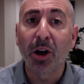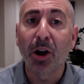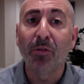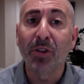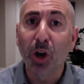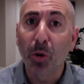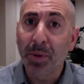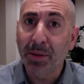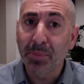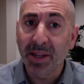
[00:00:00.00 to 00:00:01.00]
on our
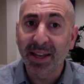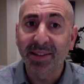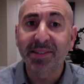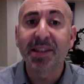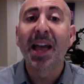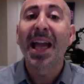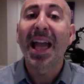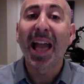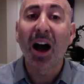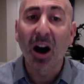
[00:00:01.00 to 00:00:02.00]
reopening plans
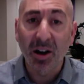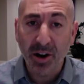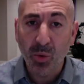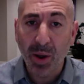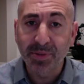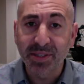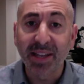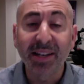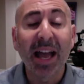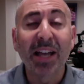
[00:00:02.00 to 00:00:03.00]
on our
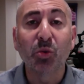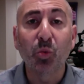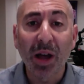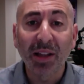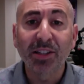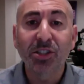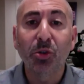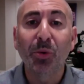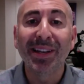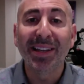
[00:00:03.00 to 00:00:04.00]
website, as well as
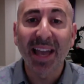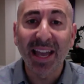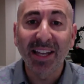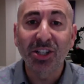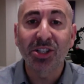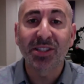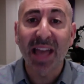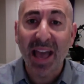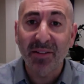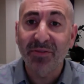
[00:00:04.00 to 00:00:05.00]
to engage
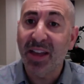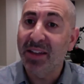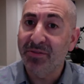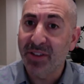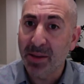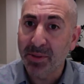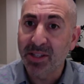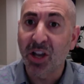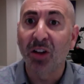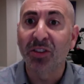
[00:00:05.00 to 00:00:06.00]
staff and
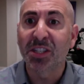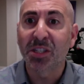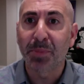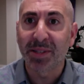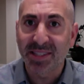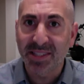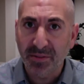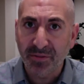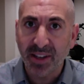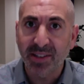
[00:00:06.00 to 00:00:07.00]
families on the
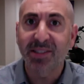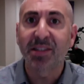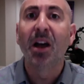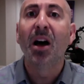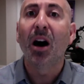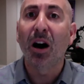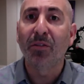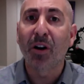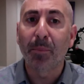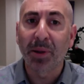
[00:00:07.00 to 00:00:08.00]
specifics of
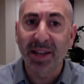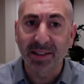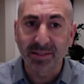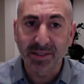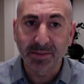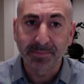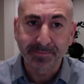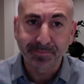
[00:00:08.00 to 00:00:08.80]
our plans.